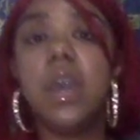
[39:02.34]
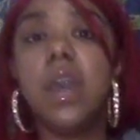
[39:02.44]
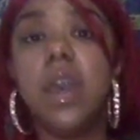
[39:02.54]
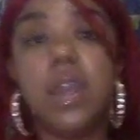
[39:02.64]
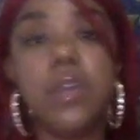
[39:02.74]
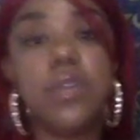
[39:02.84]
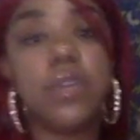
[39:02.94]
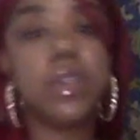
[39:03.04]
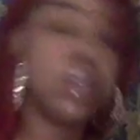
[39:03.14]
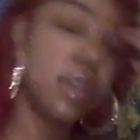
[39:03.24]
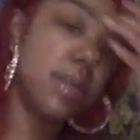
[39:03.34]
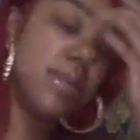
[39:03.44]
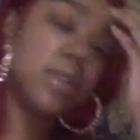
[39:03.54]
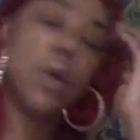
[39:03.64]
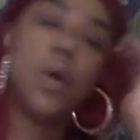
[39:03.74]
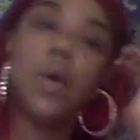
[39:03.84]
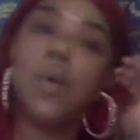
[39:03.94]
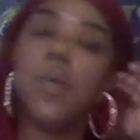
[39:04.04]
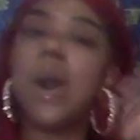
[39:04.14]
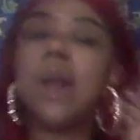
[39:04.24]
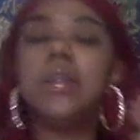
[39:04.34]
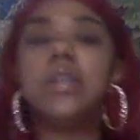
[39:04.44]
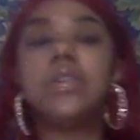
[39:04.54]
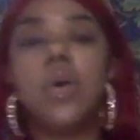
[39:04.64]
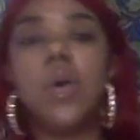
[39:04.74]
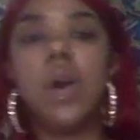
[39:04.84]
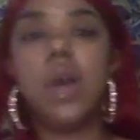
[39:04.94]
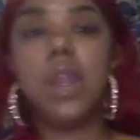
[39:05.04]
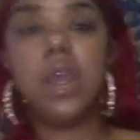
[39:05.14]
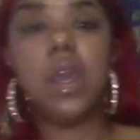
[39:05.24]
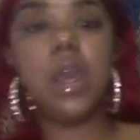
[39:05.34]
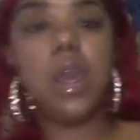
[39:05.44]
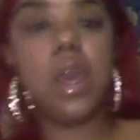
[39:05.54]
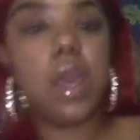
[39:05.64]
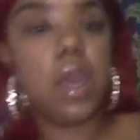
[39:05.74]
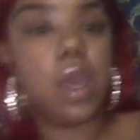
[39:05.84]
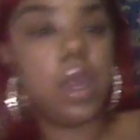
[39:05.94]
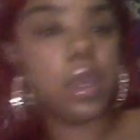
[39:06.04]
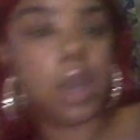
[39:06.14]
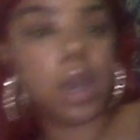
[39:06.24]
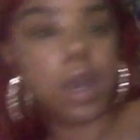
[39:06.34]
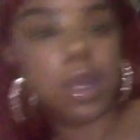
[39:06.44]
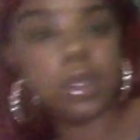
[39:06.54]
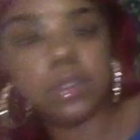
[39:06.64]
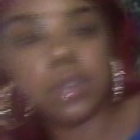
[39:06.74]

and nourish the lips while it's on. And guys,